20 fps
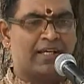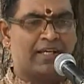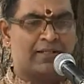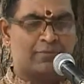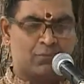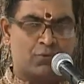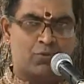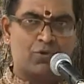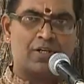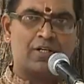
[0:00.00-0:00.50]
an
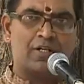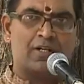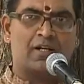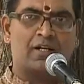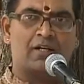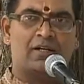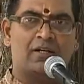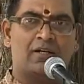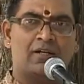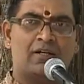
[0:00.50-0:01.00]
mohara
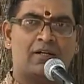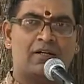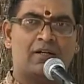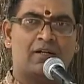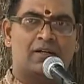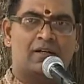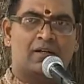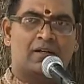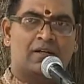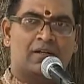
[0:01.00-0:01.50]

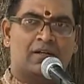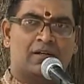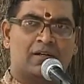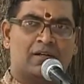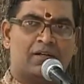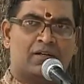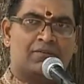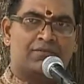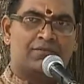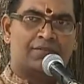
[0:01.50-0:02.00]

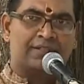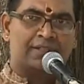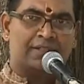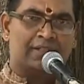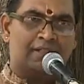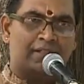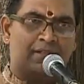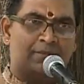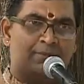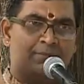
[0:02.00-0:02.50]
for the